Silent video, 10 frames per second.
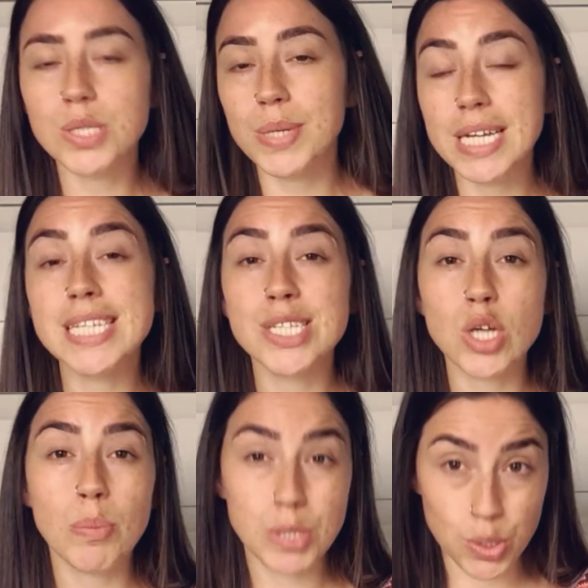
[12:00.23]
So we need to
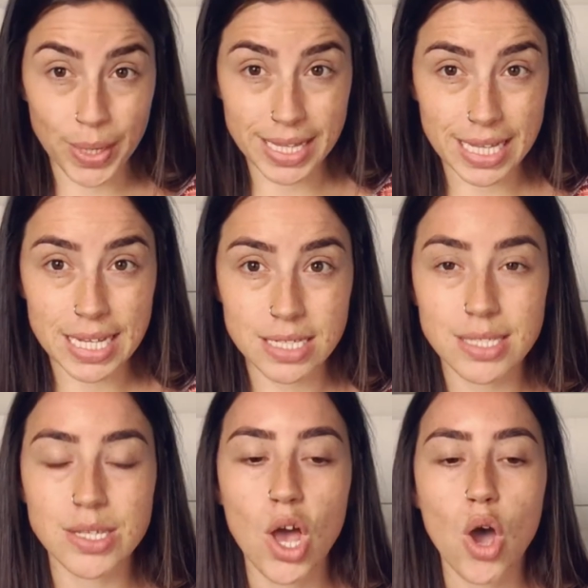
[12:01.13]
stop doing this.
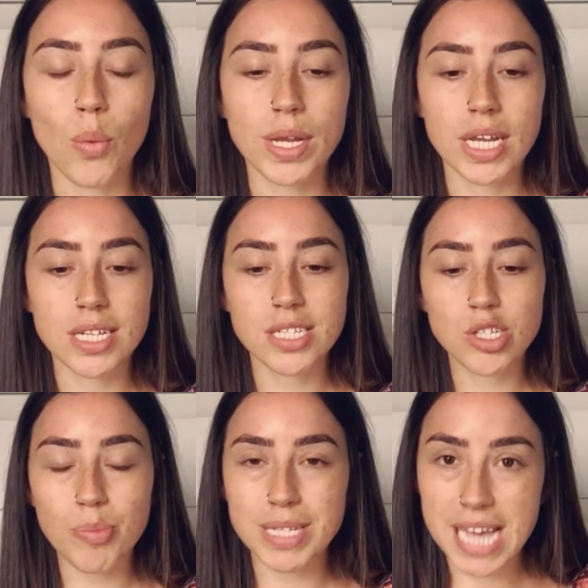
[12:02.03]
We need to
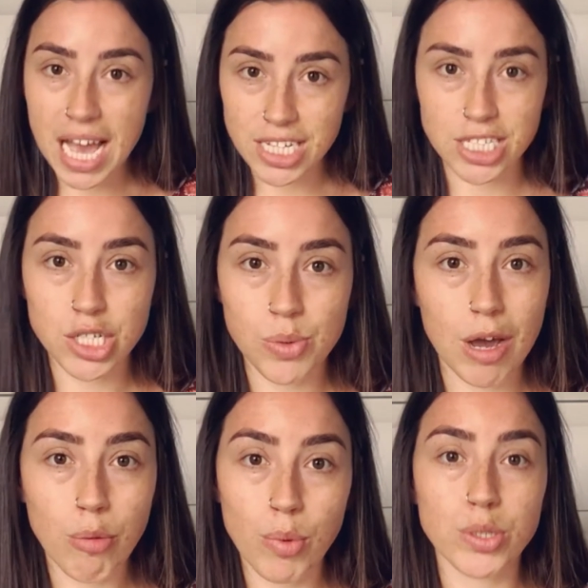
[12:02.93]
stop attaching to
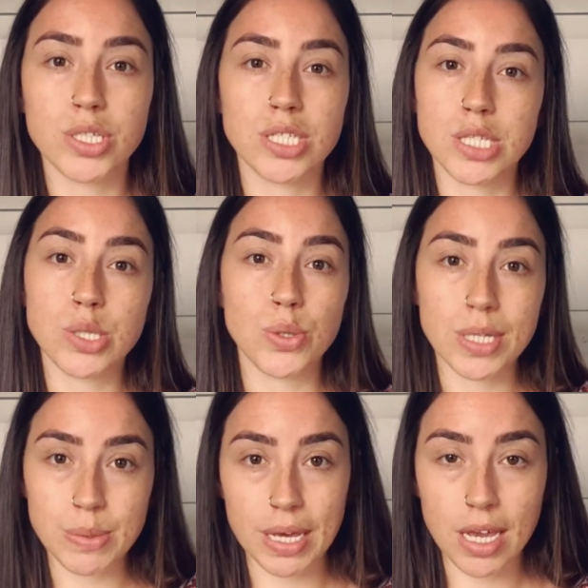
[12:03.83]
our emotions as
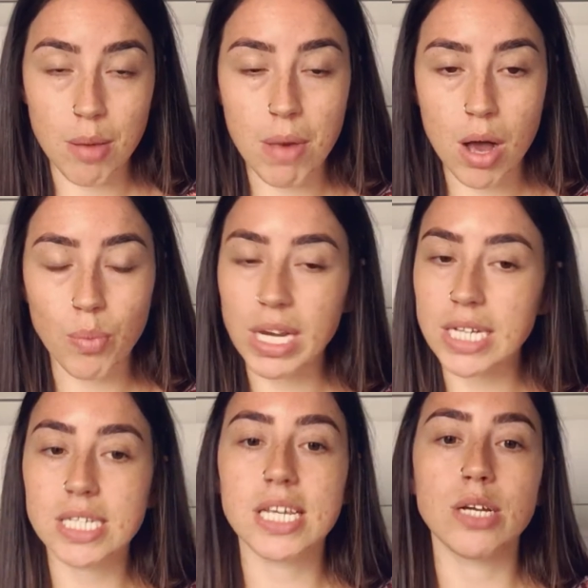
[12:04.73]
soon as they come up. We
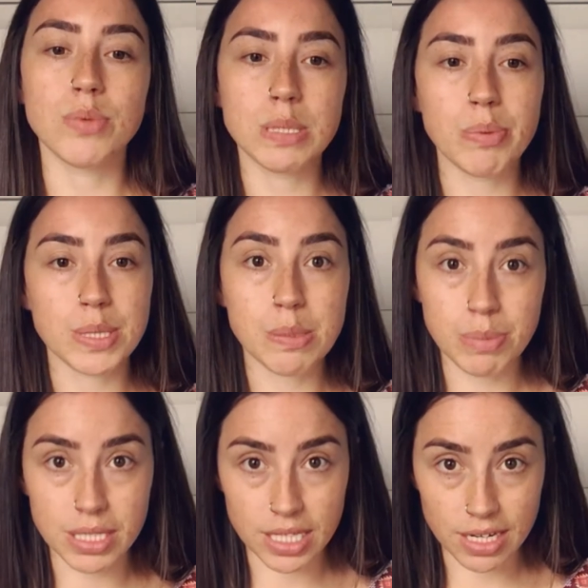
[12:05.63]
need to take
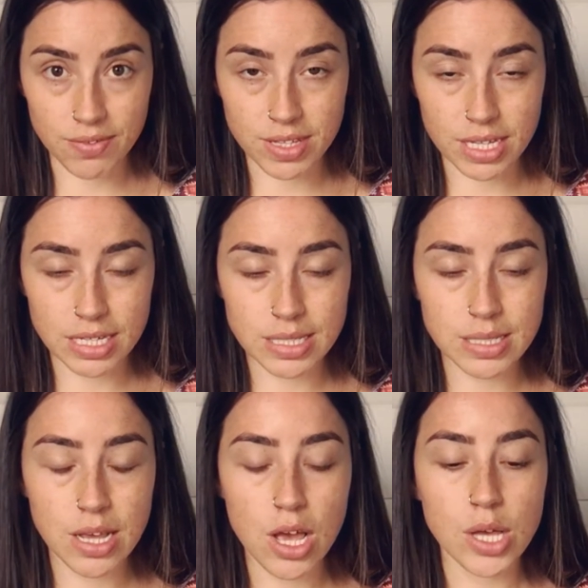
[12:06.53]
responsibility for
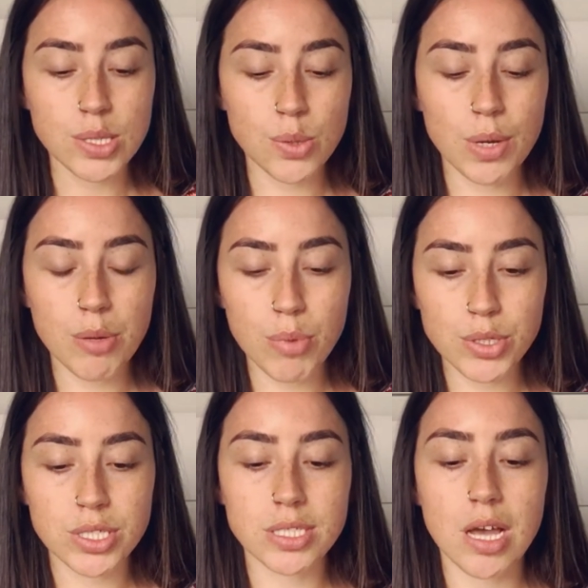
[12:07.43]
this. So when
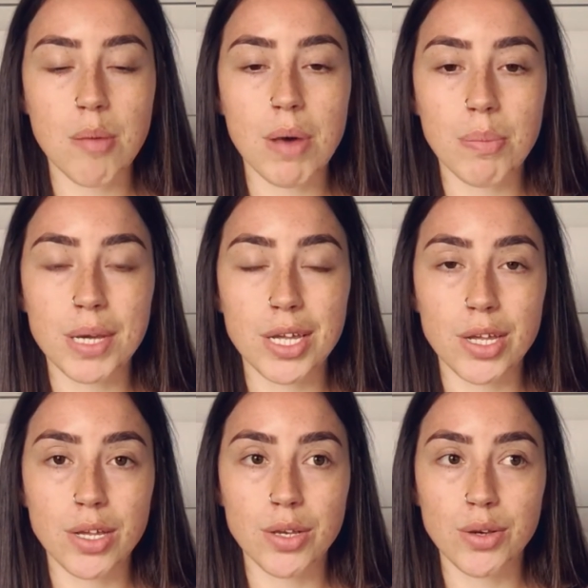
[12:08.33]
emotions come up
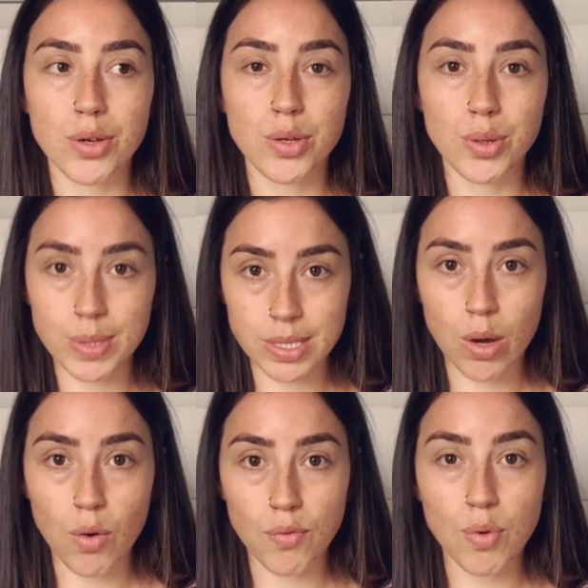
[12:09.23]
in
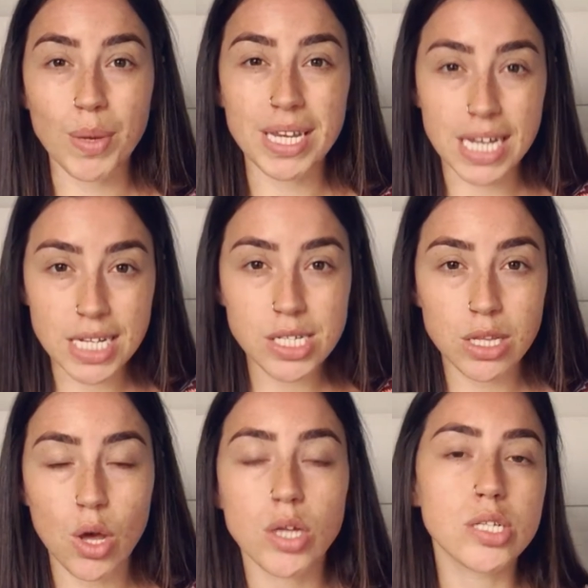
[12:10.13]
yourself, what we need
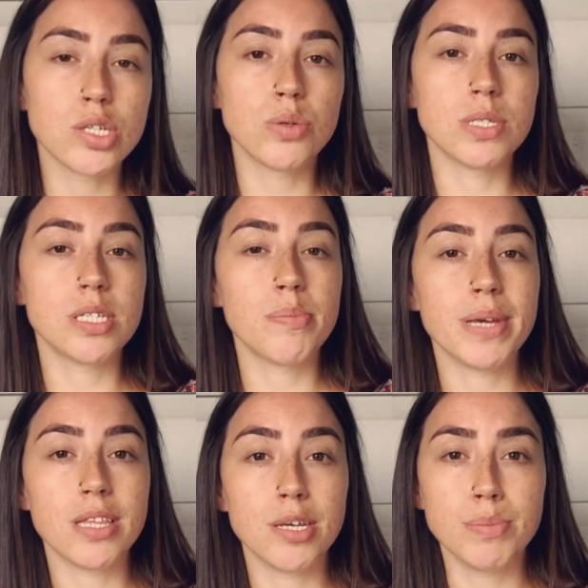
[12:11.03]
to learn to do is to
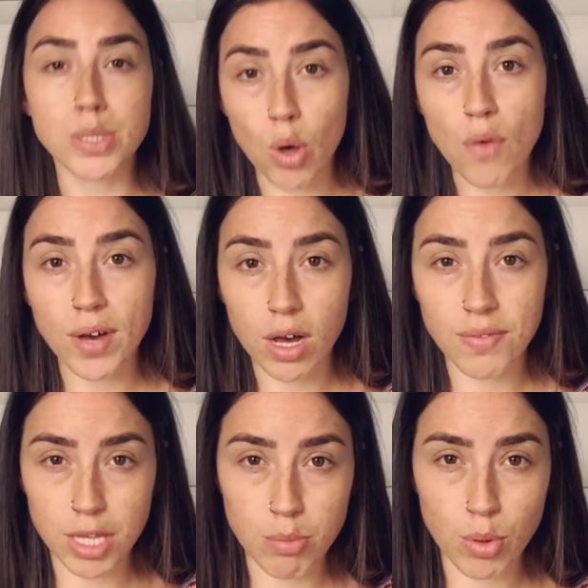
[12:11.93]
be the observer
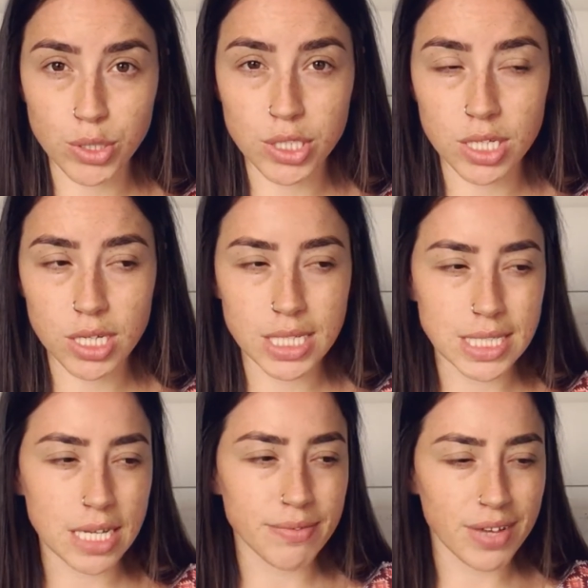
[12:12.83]
of the emotion
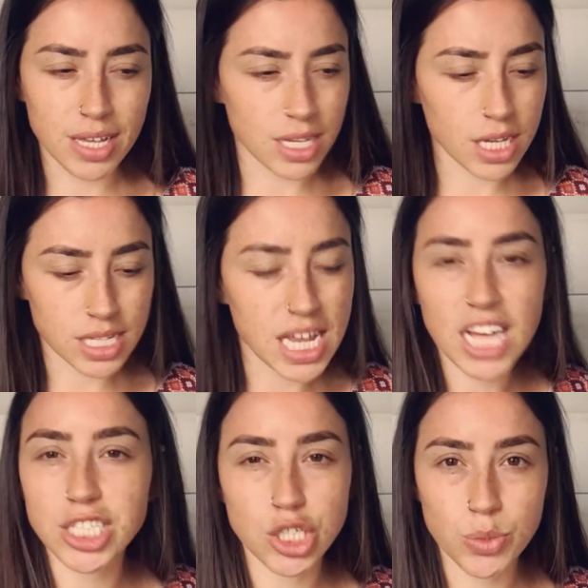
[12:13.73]
instead of
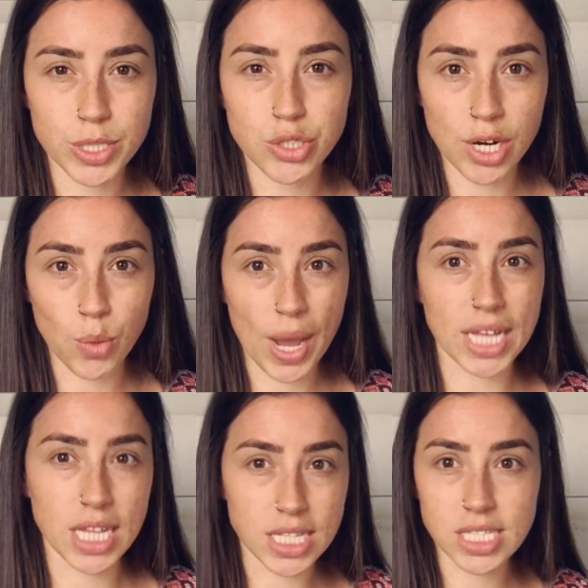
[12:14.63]
attaching to it straight away
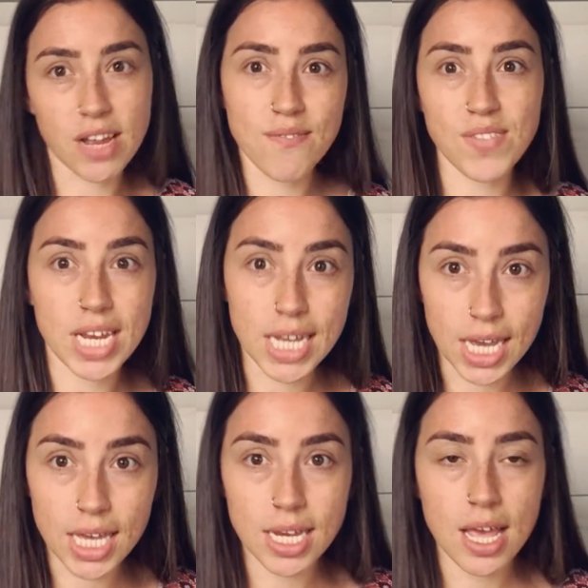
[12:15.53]
and then start feeding
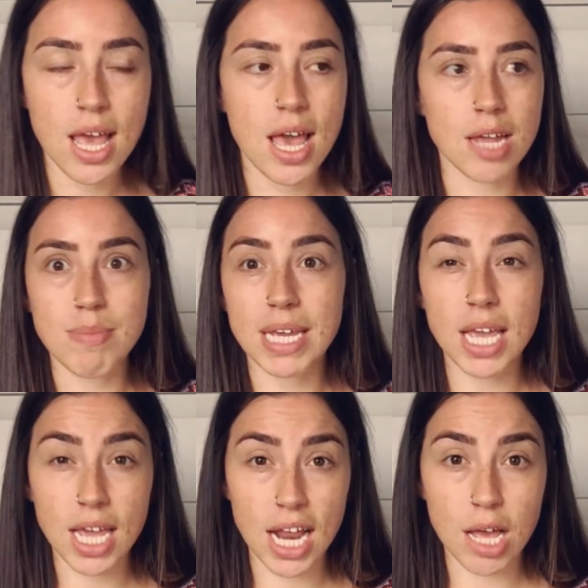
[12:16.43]
it and
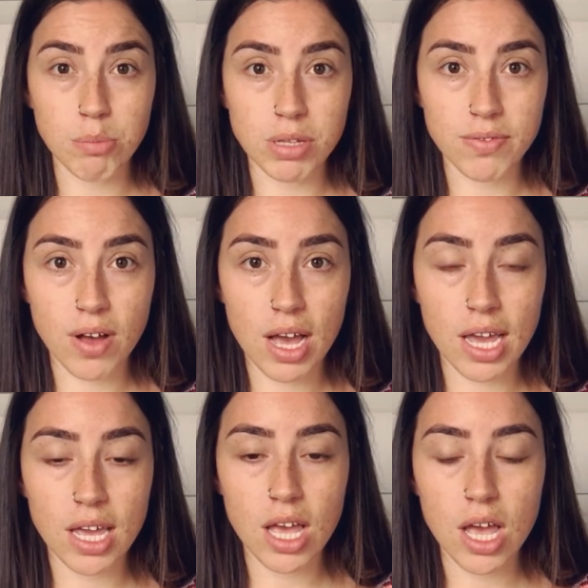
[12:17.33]
making it amplify.
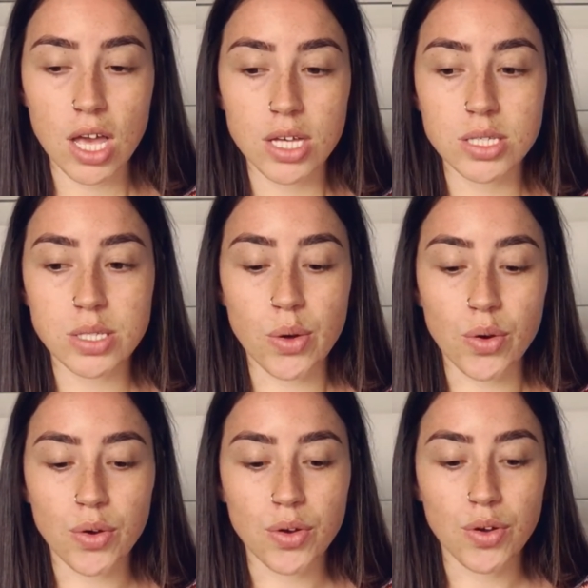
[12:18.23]
So,
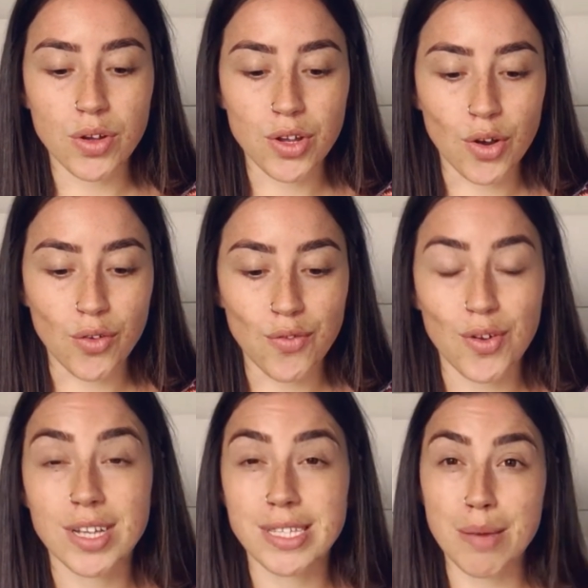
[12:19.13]
you know,
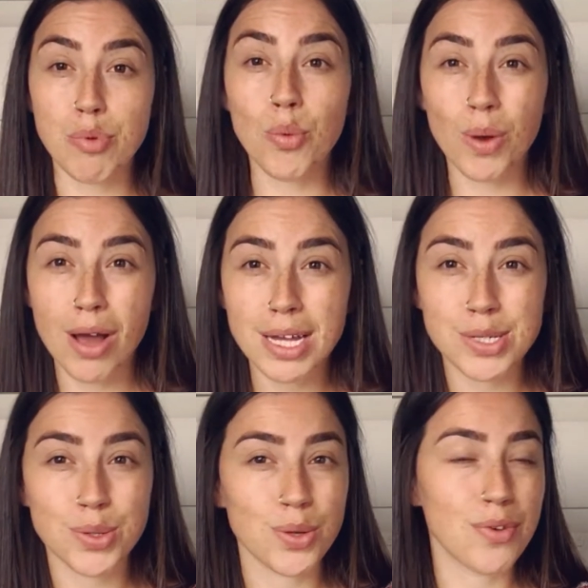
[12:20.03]
for example, what I
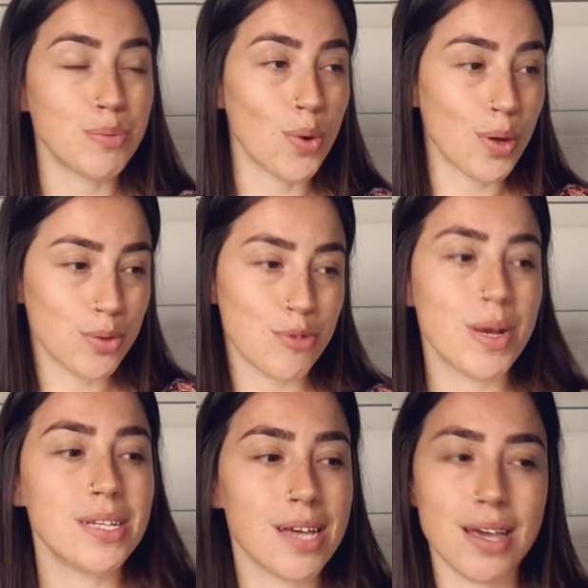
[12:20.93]
do if I'm going through
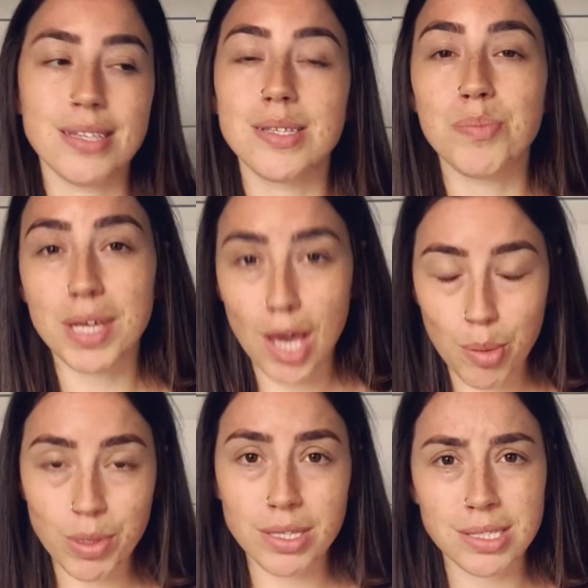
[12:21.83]
my day, something
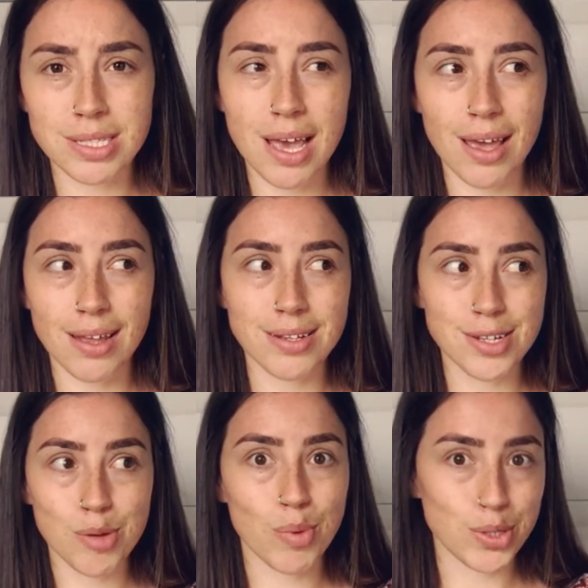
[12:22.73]
happens and
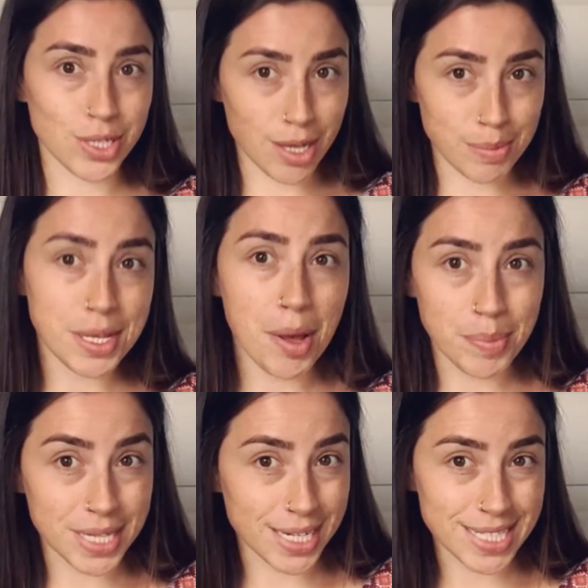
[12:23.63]
an emotion comes
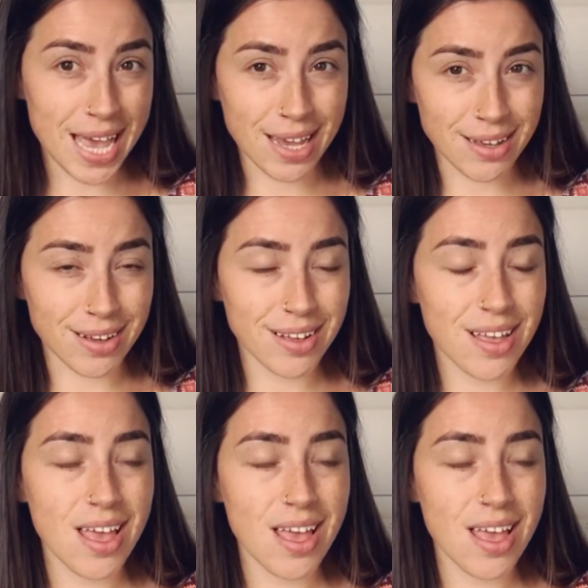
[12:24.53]
up, say it's anger.